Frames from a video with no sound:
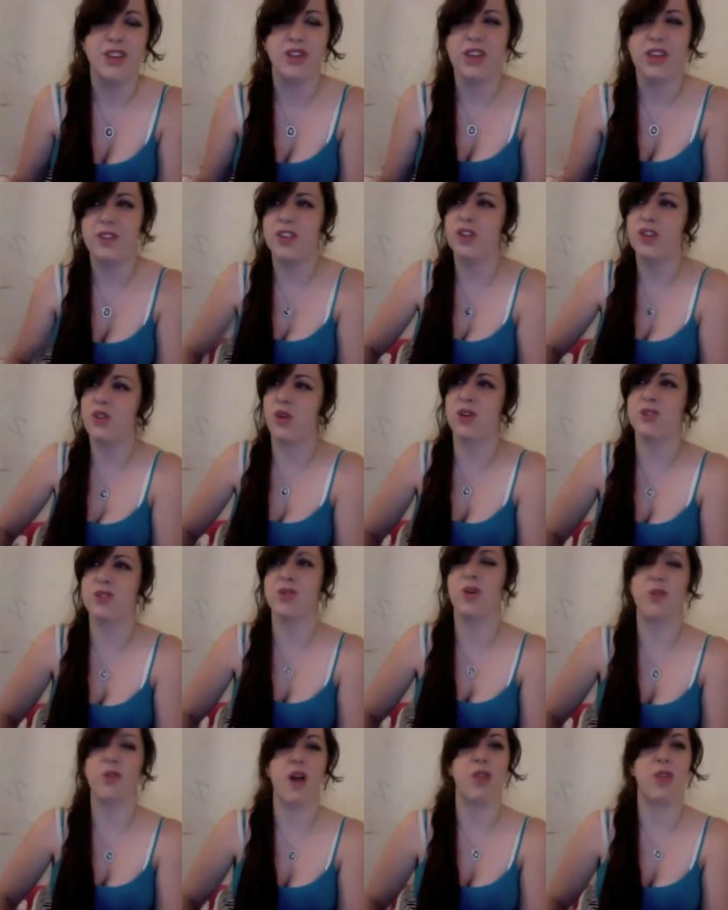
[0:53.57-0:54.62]
We're giving girls
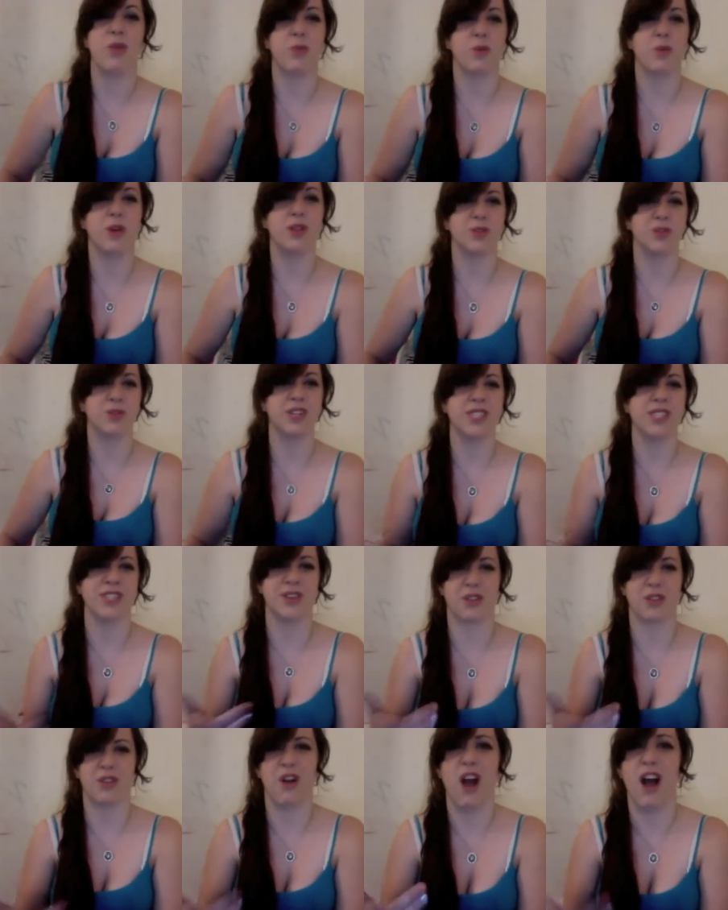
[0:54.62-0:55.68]
all around the world a reason
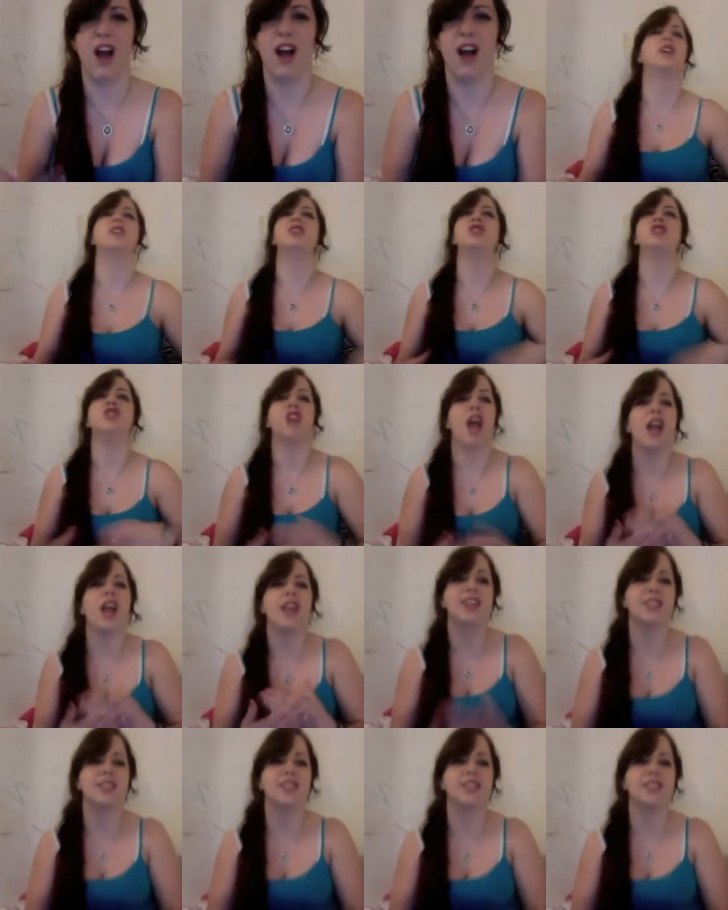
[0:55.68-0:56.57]
to cry. Channing